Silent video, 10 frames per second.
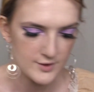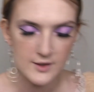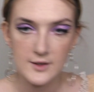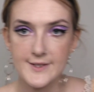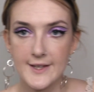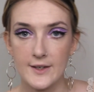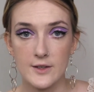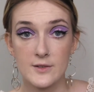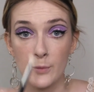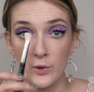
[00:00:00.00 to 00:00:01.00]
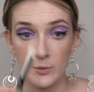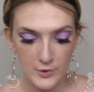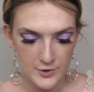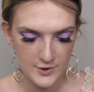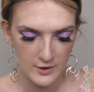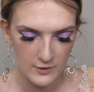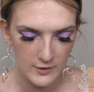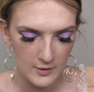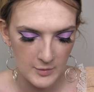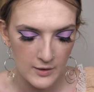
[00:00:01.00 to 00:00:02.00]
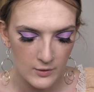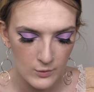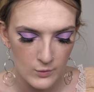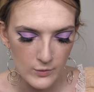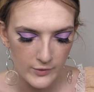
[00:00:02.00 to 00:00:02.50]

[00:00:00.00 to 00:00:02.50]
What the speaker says: going to take a smaller brush and go down my nose.